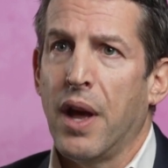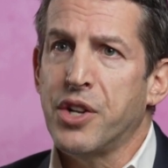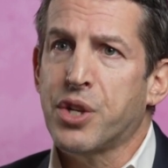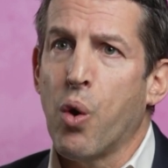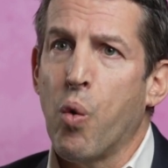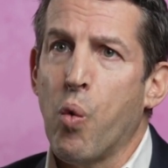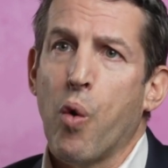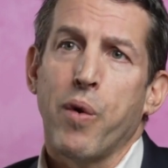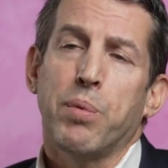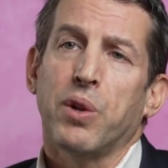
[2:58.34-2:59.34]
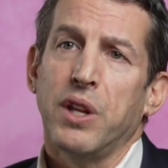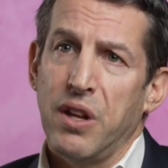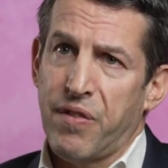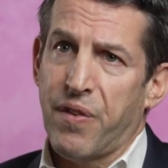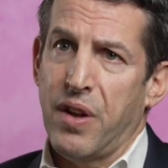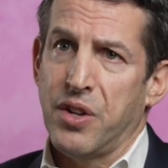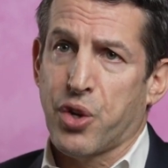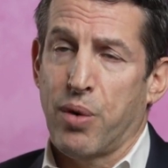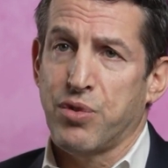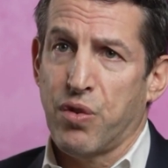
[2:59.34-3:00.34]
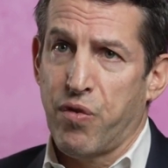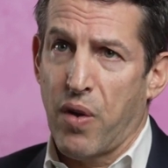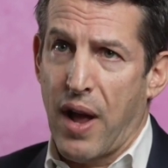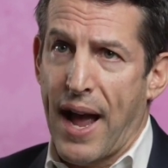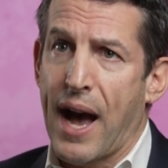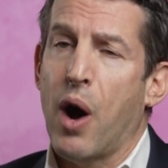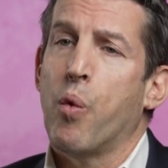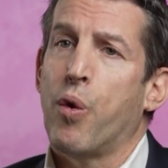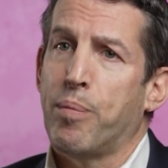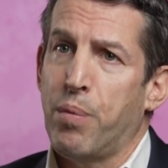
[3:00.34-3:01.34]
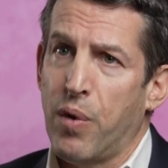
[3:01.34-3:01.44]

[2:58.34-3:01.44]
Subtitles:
And so what we believe in terms of how we're